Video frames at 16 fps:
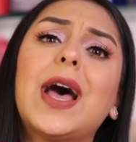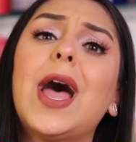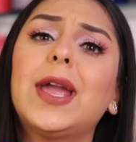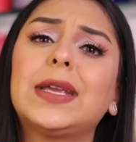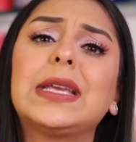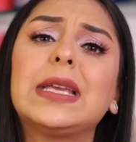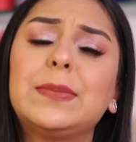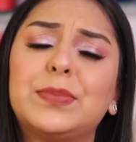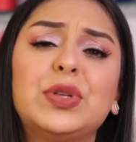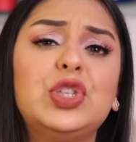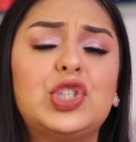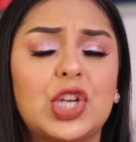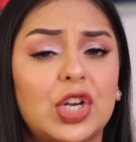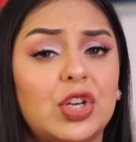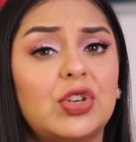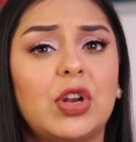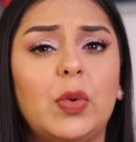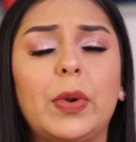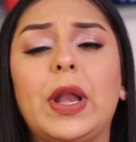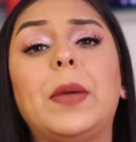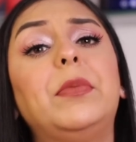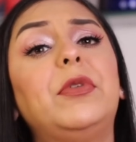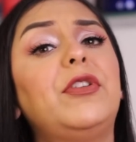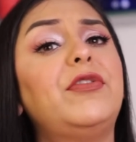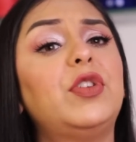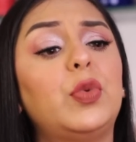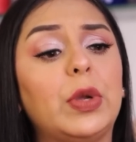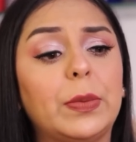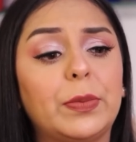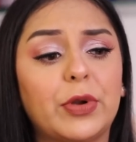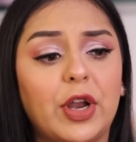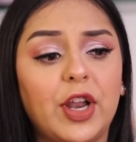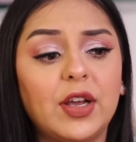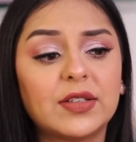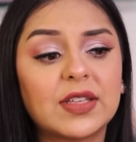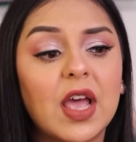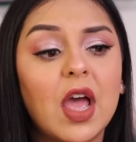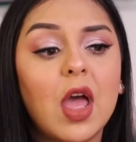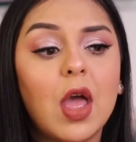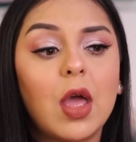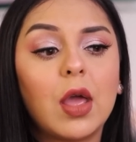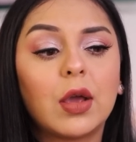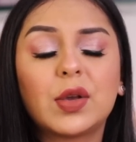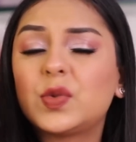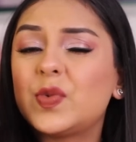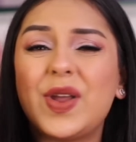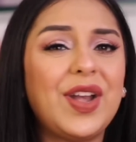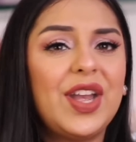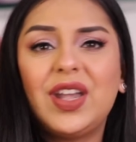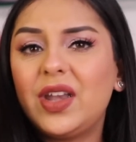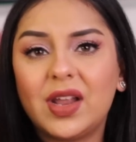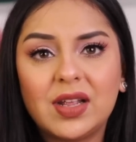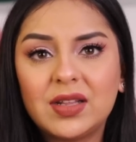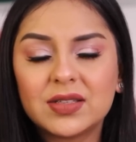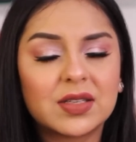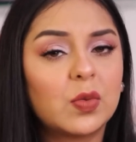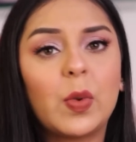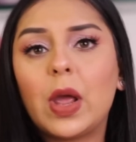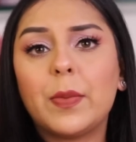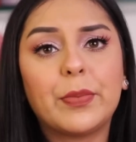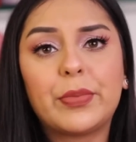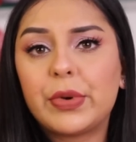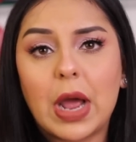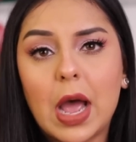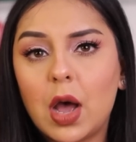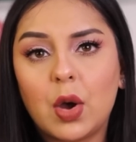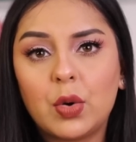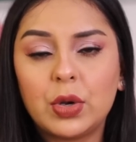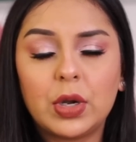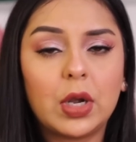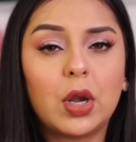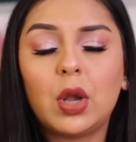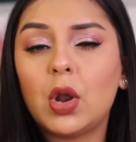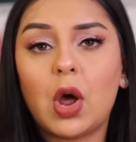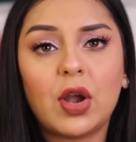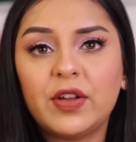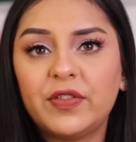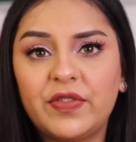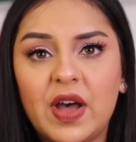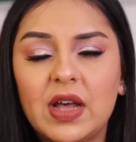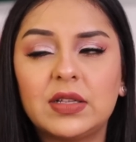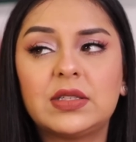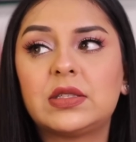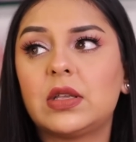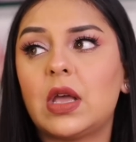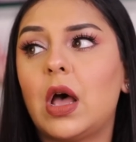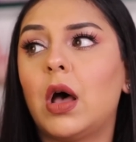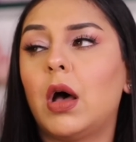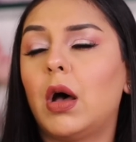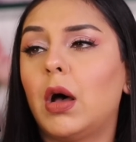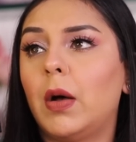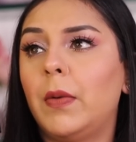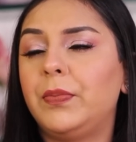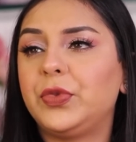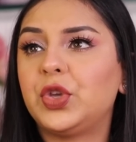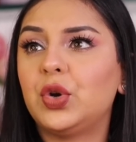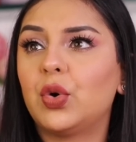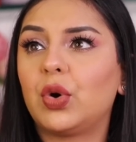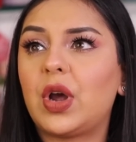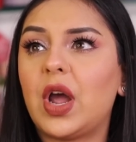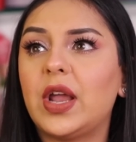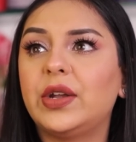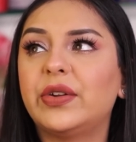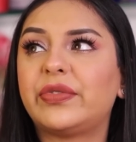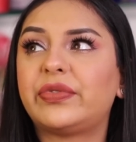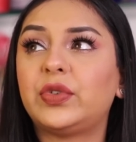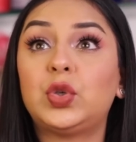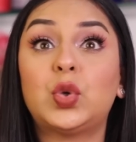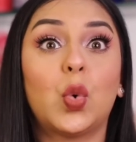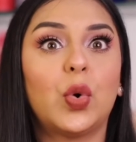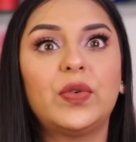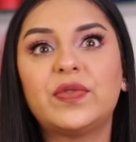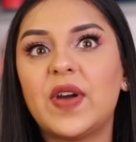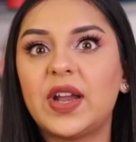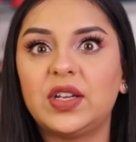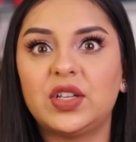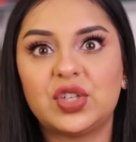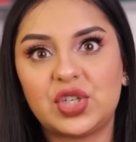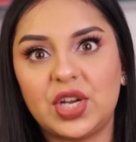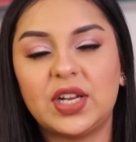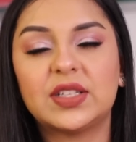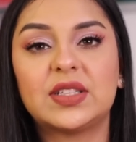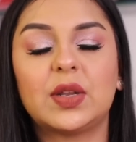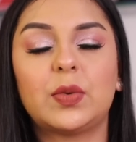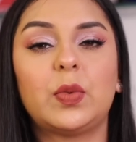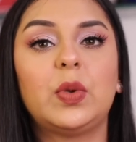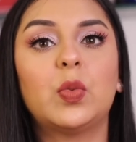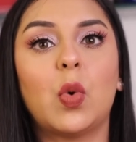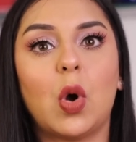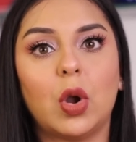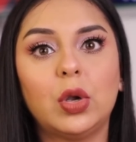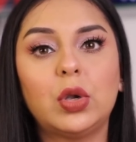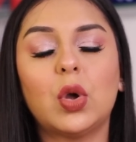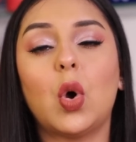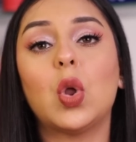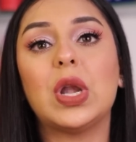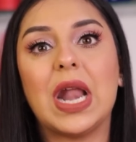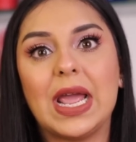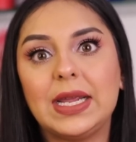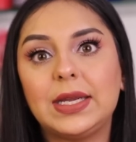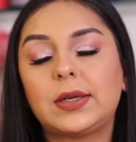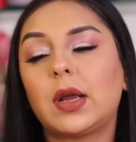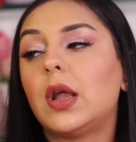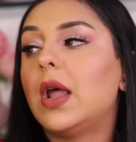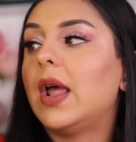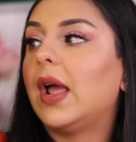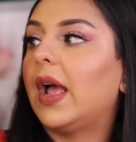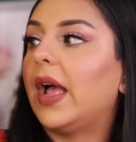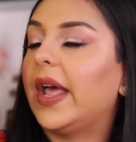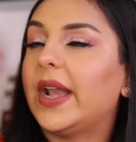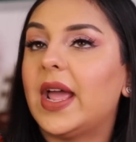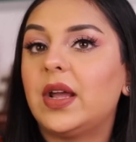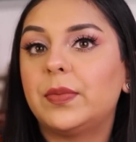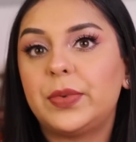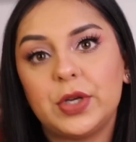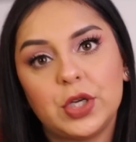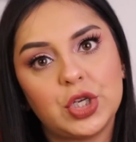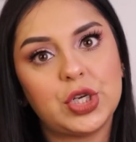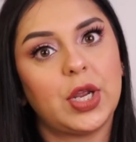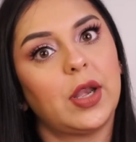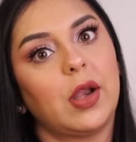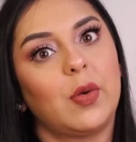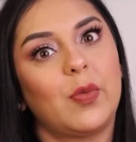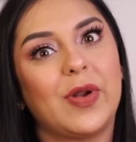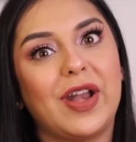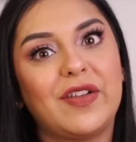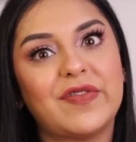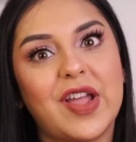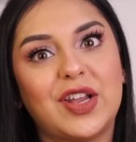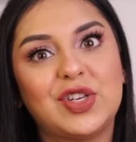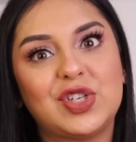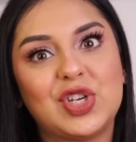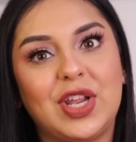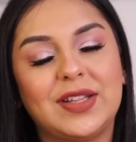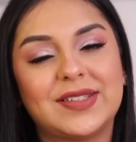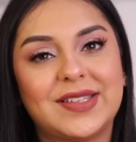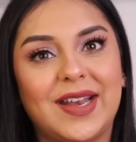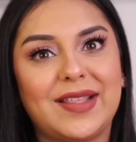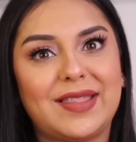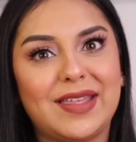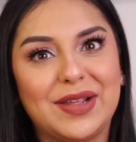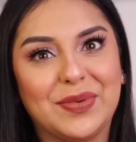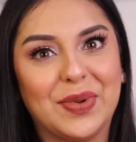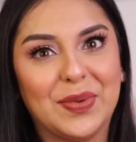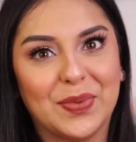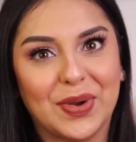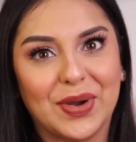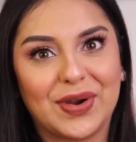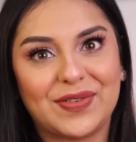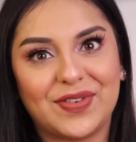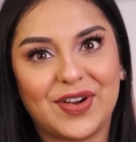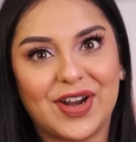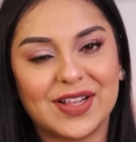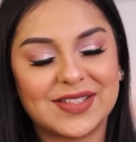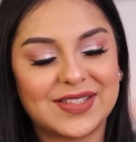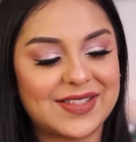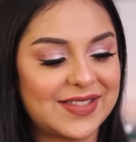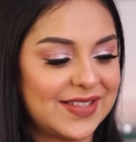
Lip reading: I keep in general when I'm reviewing products. Because we're Indians and we're brown and a lot of us, you know, kind of don't find the shades that we want or like. And I appreciate it when I find shades that I think will work for us.